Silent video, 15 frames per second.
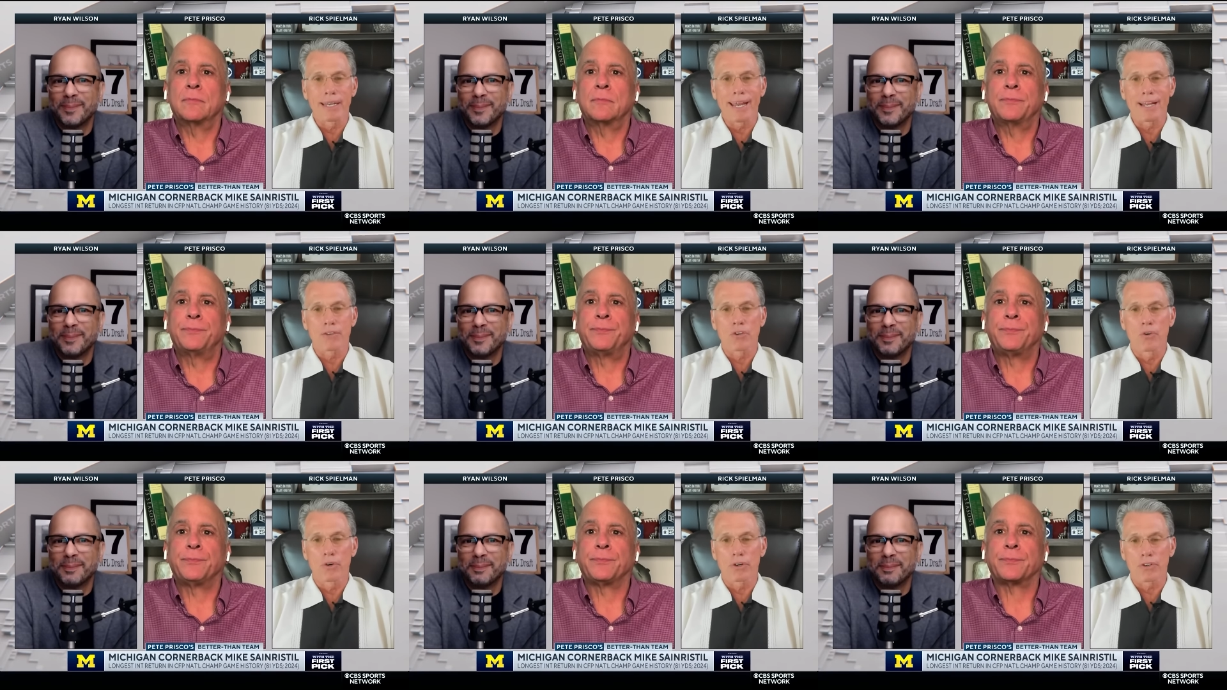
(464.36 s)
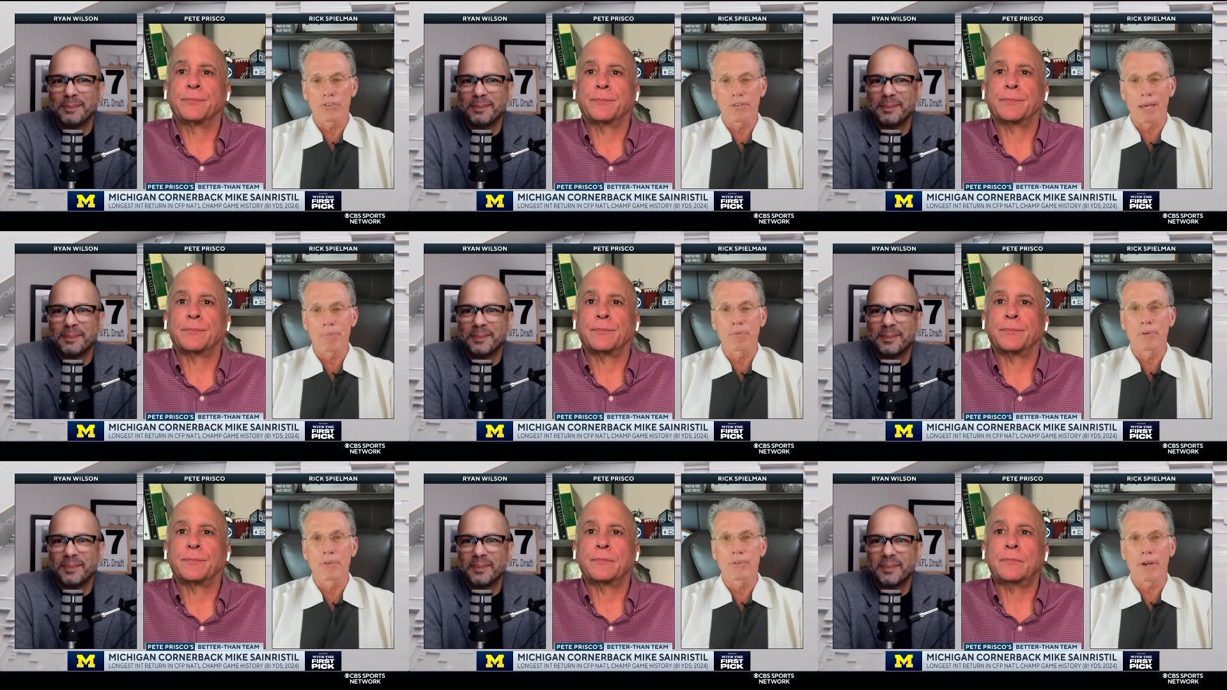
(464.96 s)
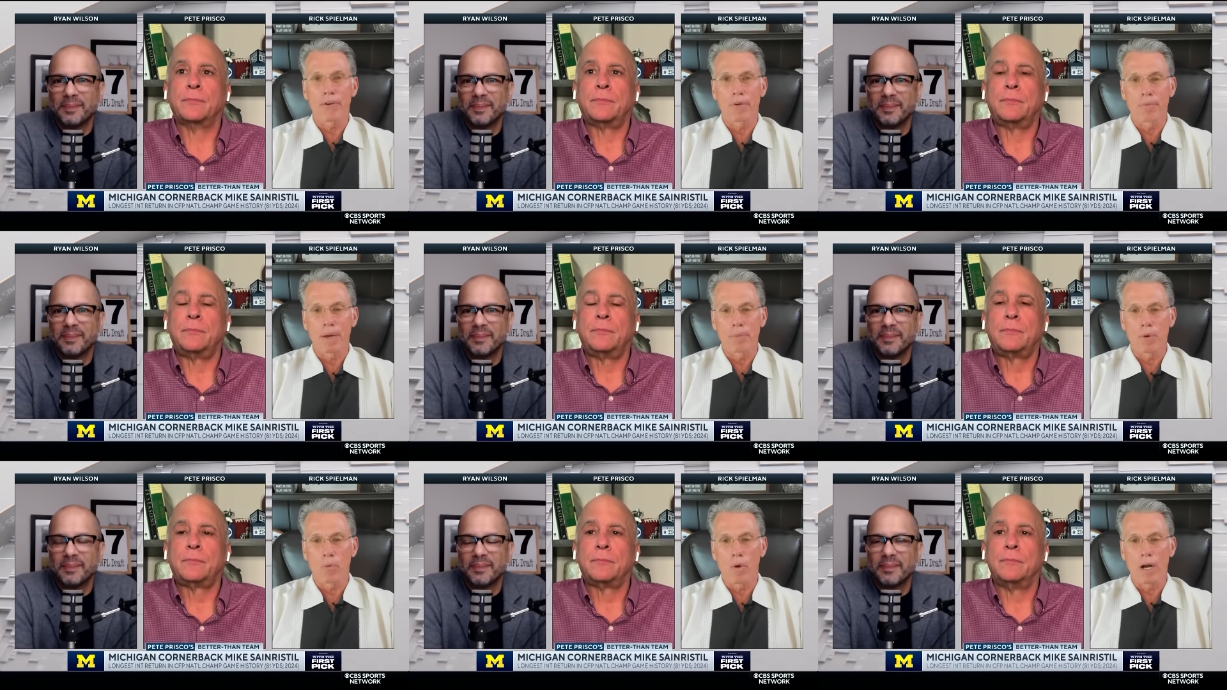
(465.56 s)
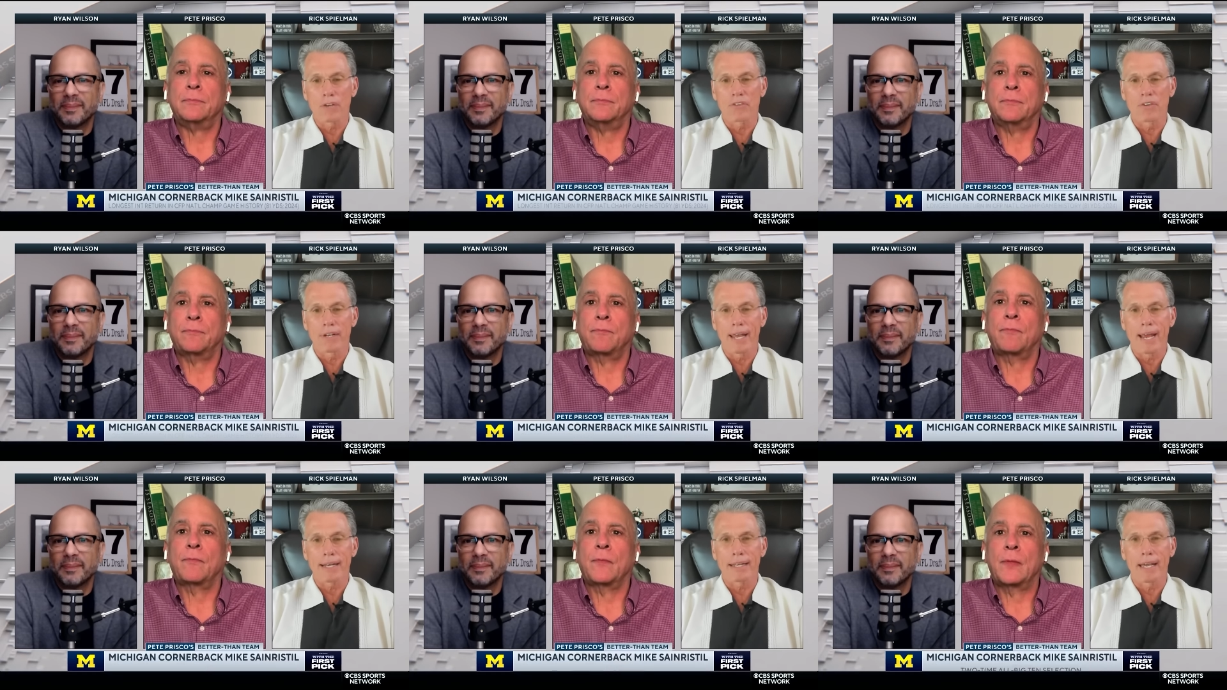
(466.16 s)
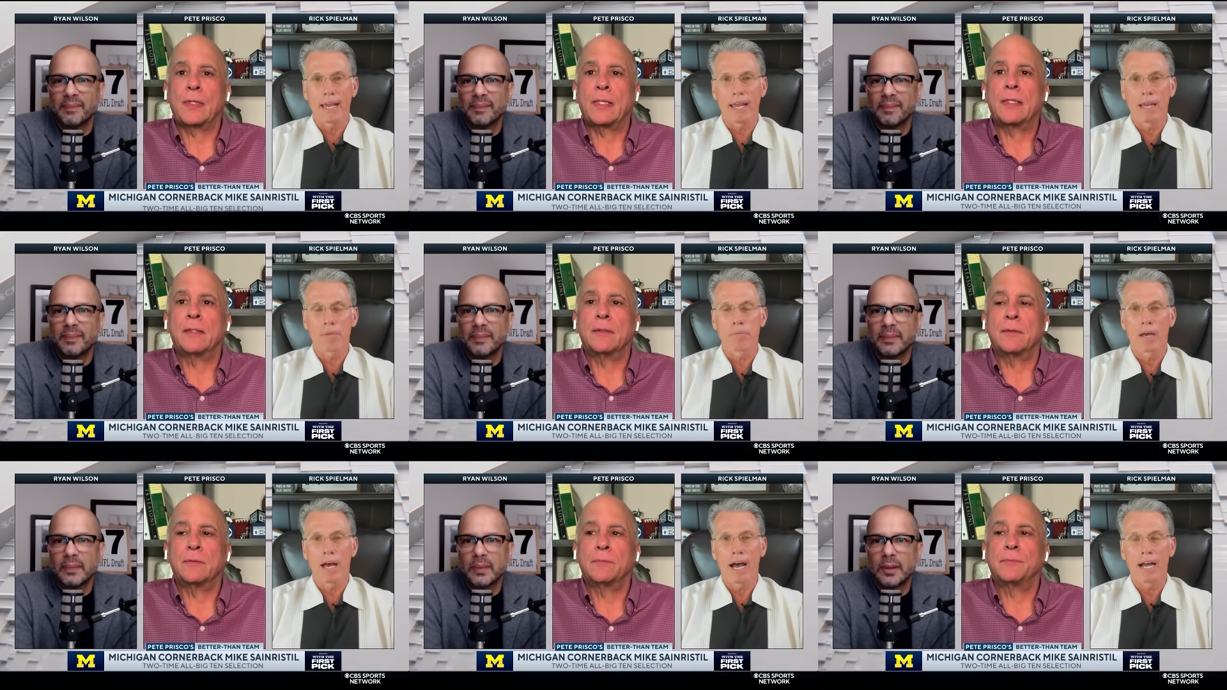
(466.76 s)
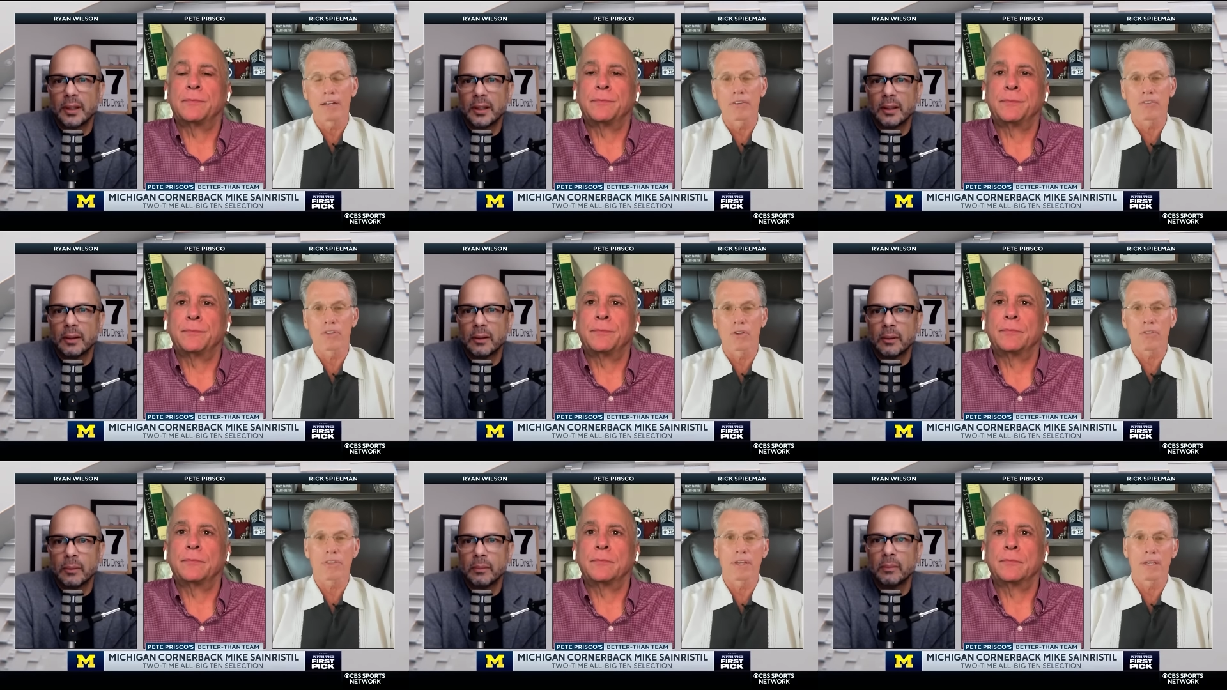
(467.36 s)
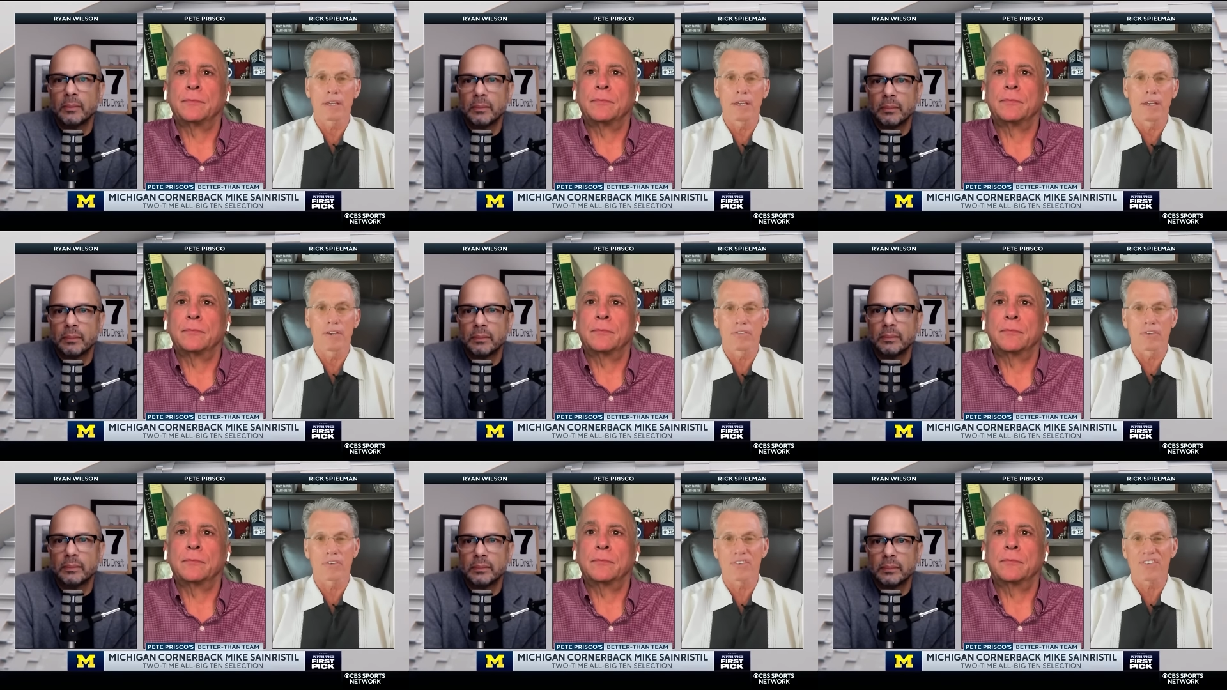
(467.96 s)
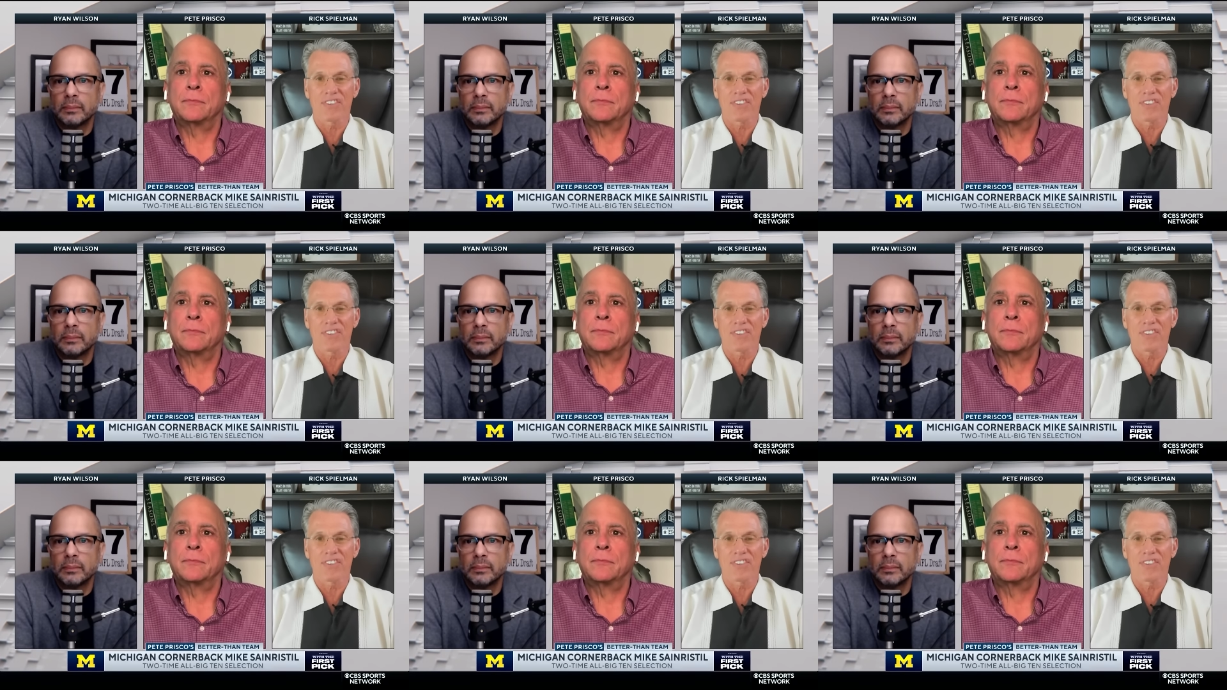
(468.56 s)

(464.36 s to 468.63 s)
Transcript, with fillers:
Speaker 1: He had two interceptions. I remember watching that game. I just don't think he is as